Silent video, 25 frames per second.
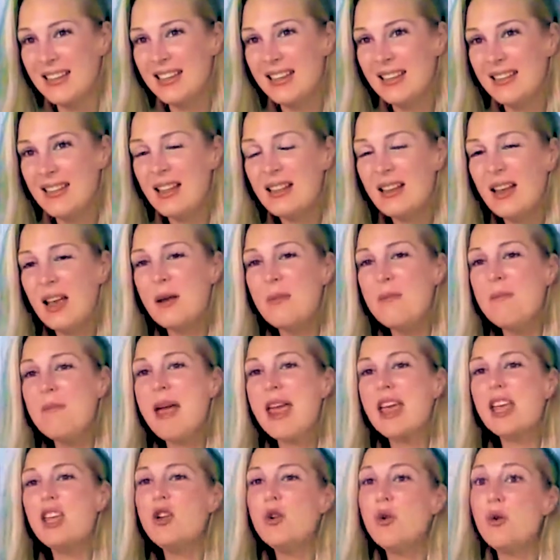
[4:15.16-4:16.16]
that can
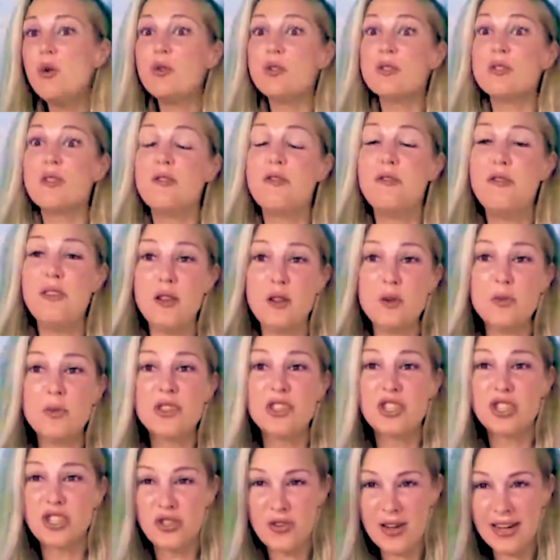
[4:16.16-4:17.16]
make you also feel
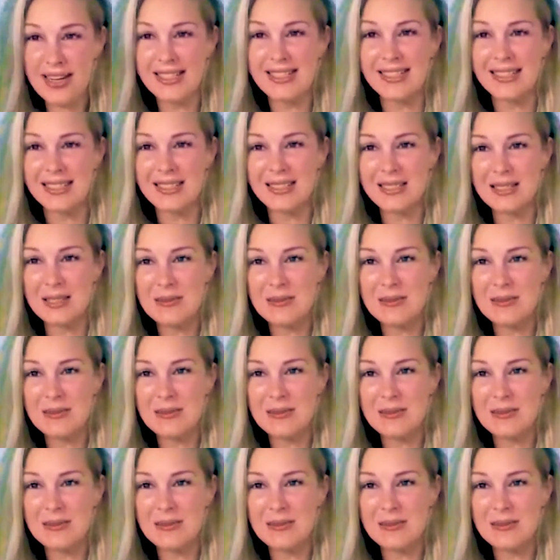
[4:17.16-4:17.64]
restricted.